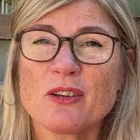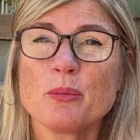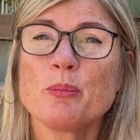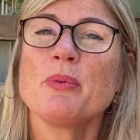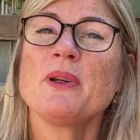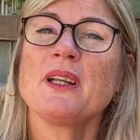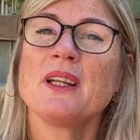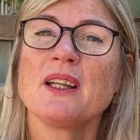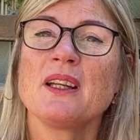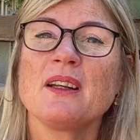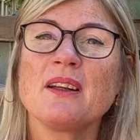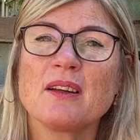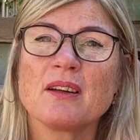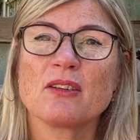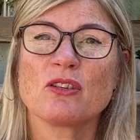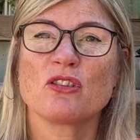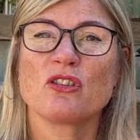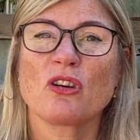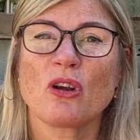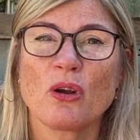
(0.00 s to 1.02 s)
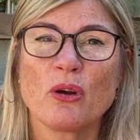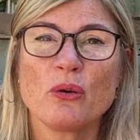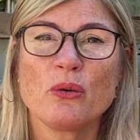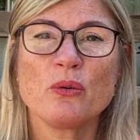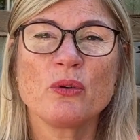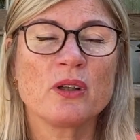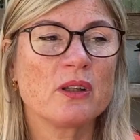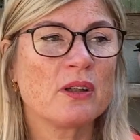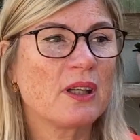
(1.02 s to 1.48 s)
to be
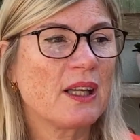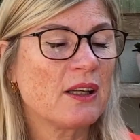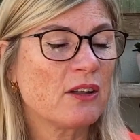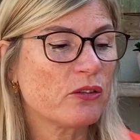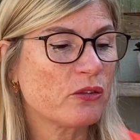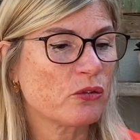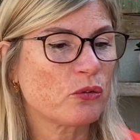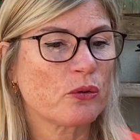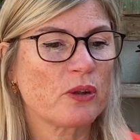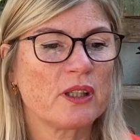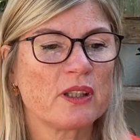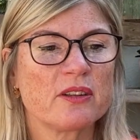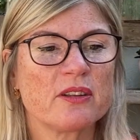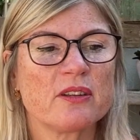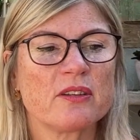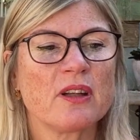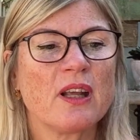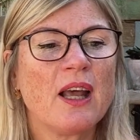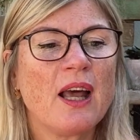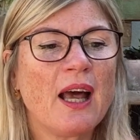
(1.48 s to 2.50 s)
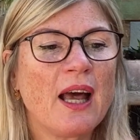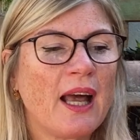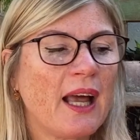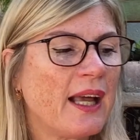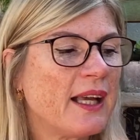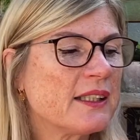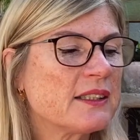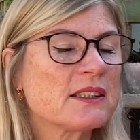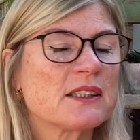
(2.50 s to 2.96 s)
shown and illustrated,
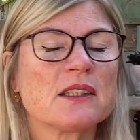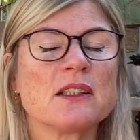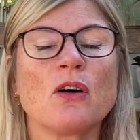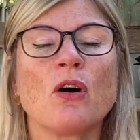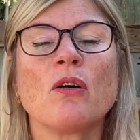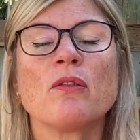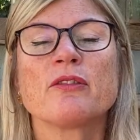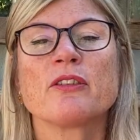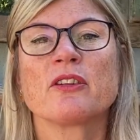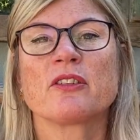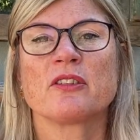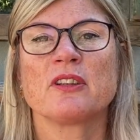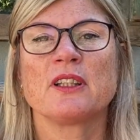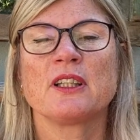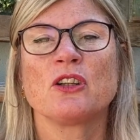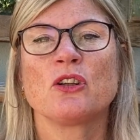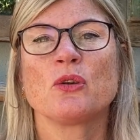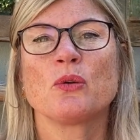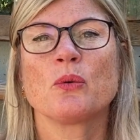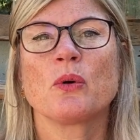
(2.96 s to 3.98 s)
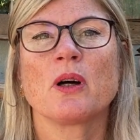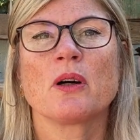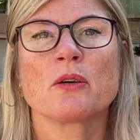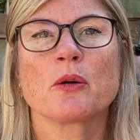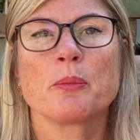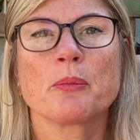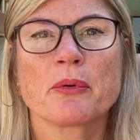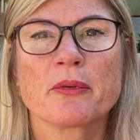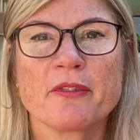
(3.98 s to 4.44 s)
and obviously you are
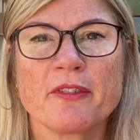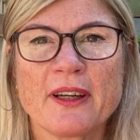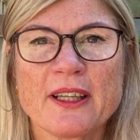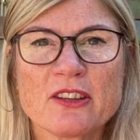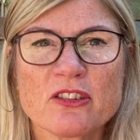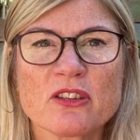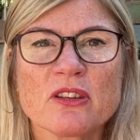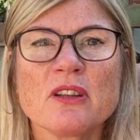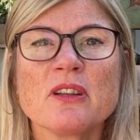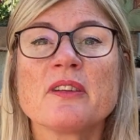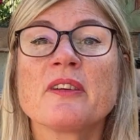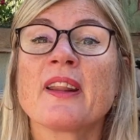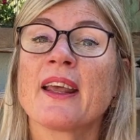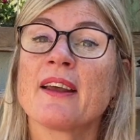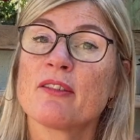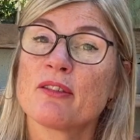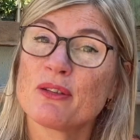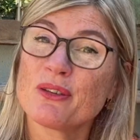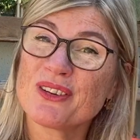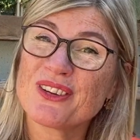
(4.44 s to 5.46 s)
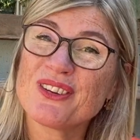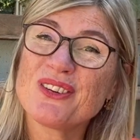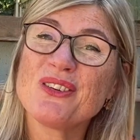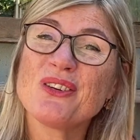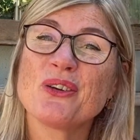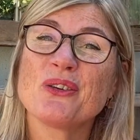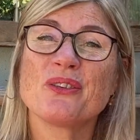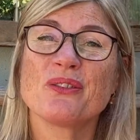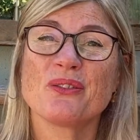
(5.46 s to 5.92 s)
a professional, and therefore
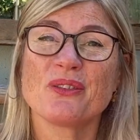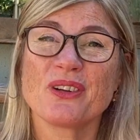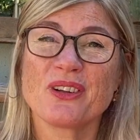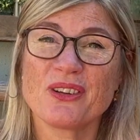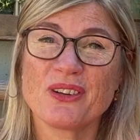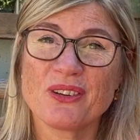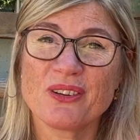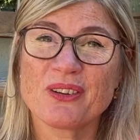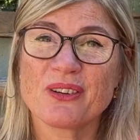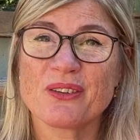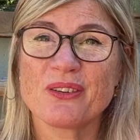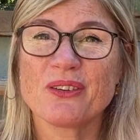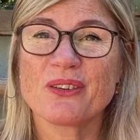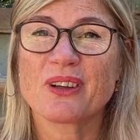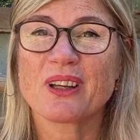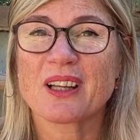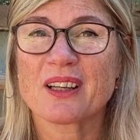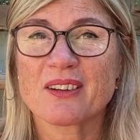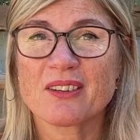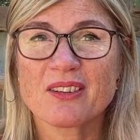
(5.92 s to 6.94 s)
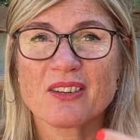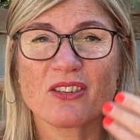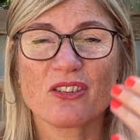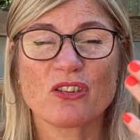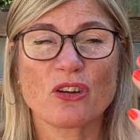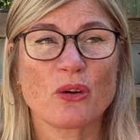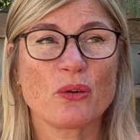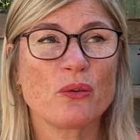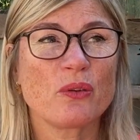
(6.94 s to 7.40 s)
you can
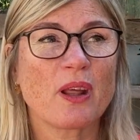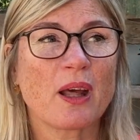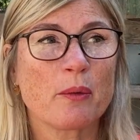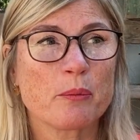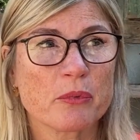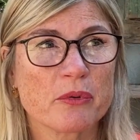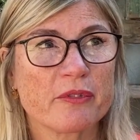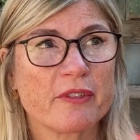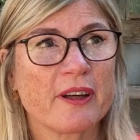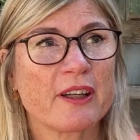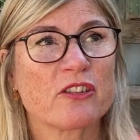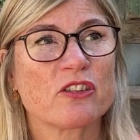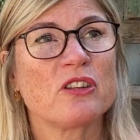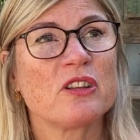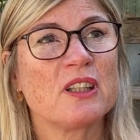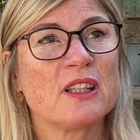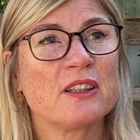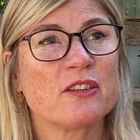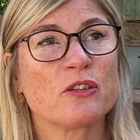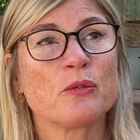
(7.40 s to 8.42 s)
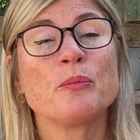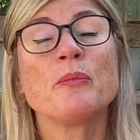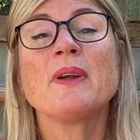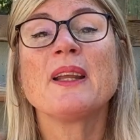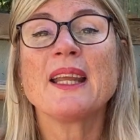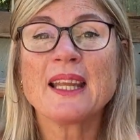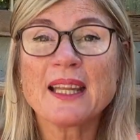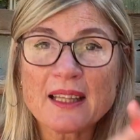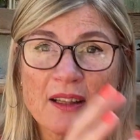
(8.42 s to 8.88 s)
show that professionalism
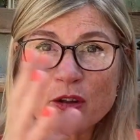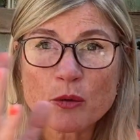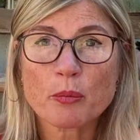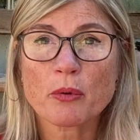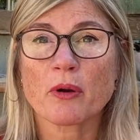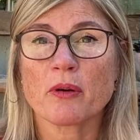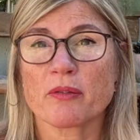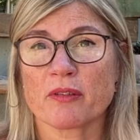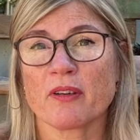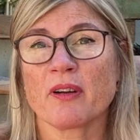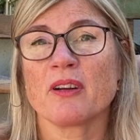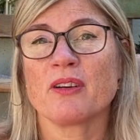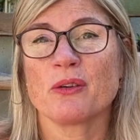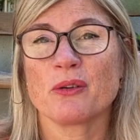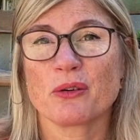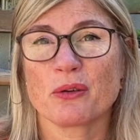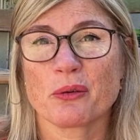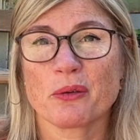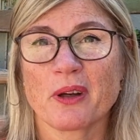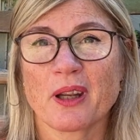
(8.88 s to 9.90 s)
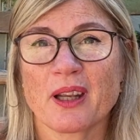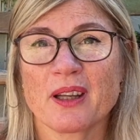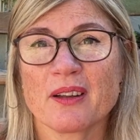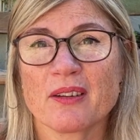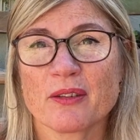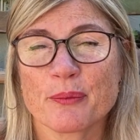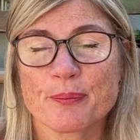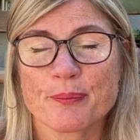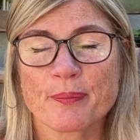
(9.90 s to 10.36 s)
in the profile you
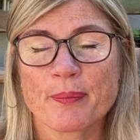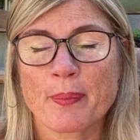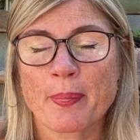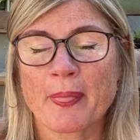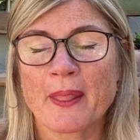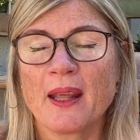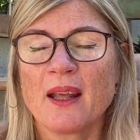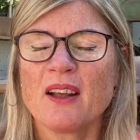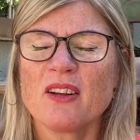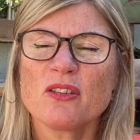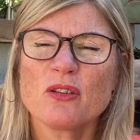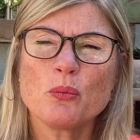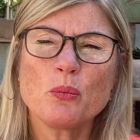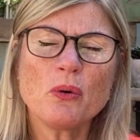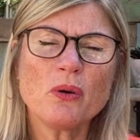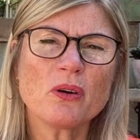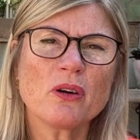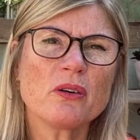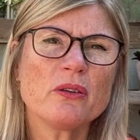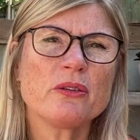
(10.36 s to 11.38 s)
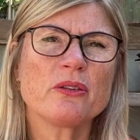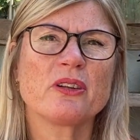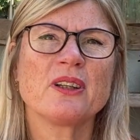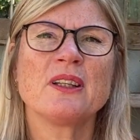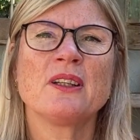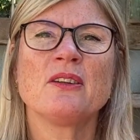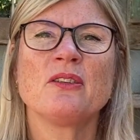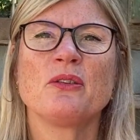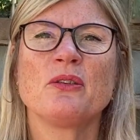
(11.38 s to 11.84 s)
create. So what goes
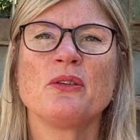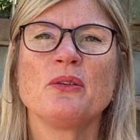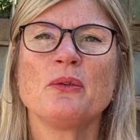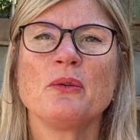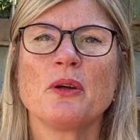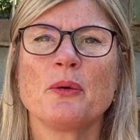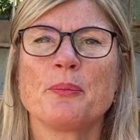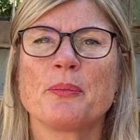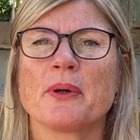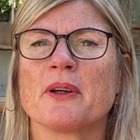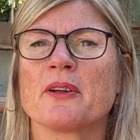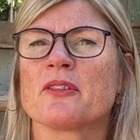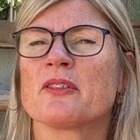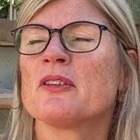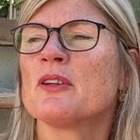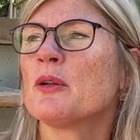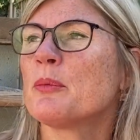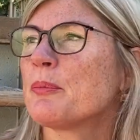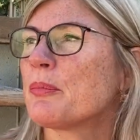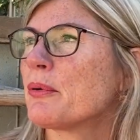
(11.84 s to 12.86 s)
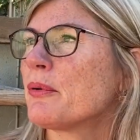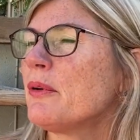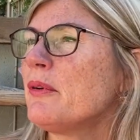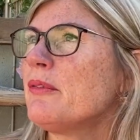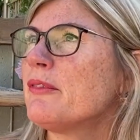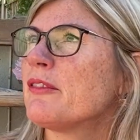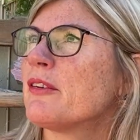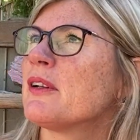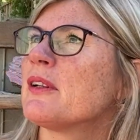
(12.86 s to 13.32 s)
into a personal
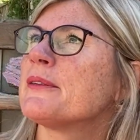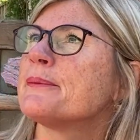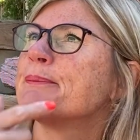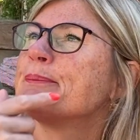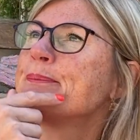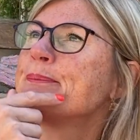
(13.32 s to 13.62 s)
profile?